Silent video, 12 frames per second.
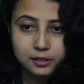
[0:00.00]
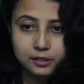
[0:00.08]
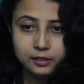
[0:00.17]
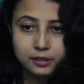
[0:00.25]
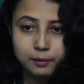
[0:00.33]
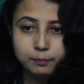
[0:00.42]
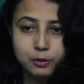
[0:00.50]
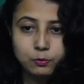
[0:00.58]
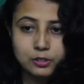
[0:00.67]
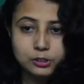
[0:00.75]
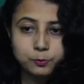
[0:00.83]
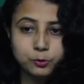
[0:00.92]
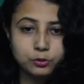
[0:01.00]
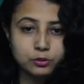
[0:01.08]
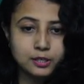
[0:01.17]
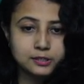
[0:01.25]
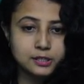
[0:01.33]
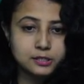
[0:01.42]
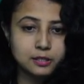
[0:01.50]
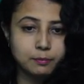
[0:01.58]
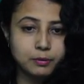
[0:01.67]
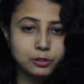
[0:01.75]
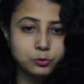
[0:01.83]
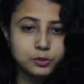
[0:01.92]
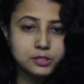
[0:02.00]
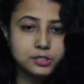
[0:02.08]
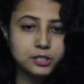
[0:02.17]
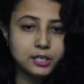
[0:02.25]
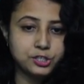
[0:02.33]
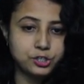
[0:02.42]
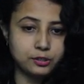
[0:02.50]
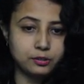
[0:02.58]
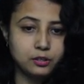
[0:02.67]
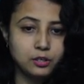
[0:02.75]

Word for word: number one is proteolysis, number two is chelation.